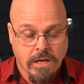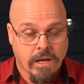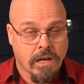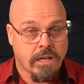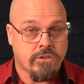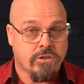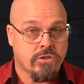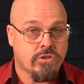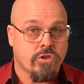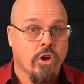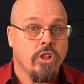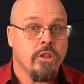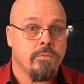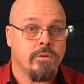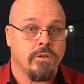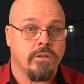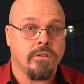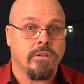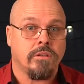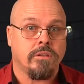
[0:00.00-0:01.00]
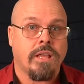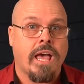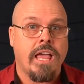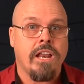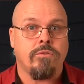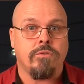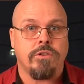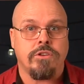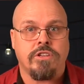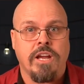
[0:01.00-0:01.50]
And so Solomon,
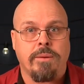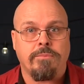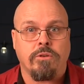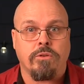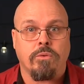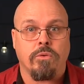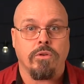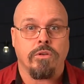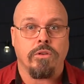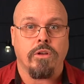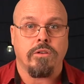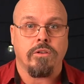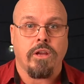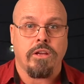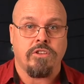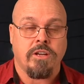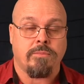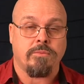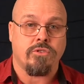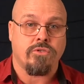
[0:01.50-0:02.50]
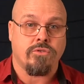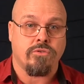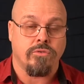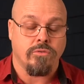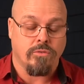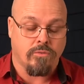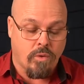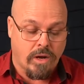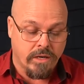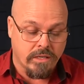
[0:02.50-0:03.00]
later in chapter 2
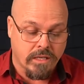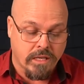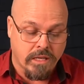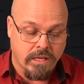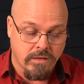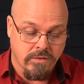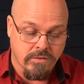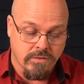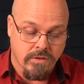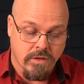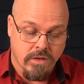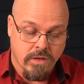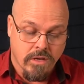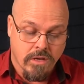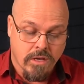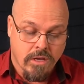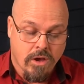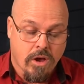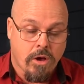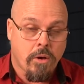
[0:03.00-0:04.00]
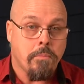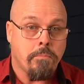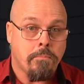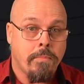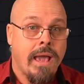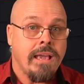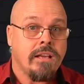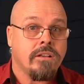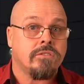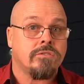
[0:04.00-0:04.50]
of 1 Kings,
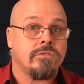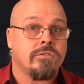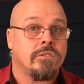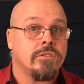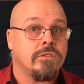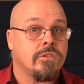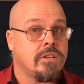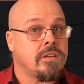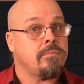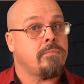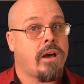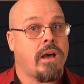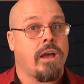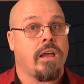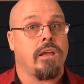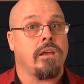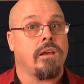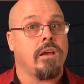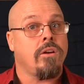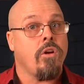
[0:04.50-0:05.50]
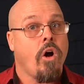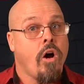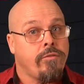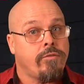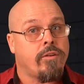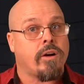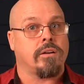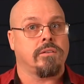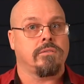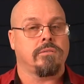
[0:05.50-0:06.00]
makes Shimei an
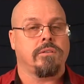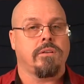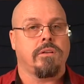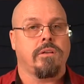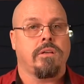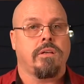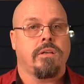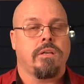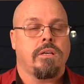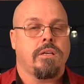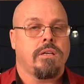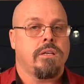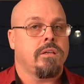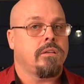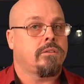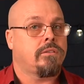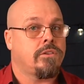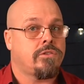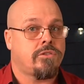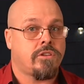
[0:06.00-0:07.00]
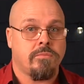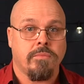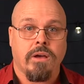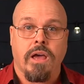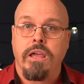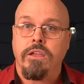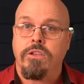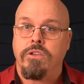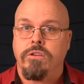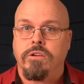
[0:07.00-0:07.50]
offer. He says,
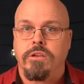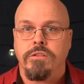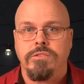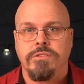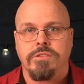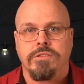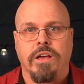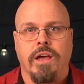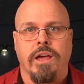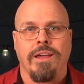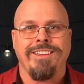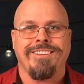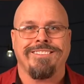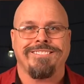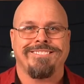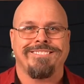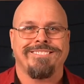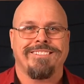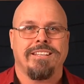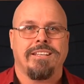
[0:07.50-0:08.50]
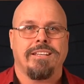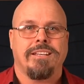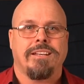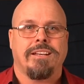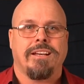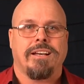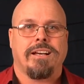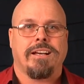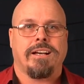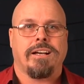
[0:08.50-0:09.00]
Shimei, you can stay,
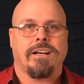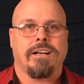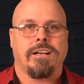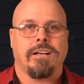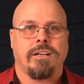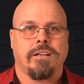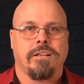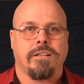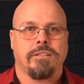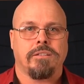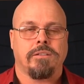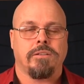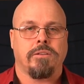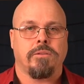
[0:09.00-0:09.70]
but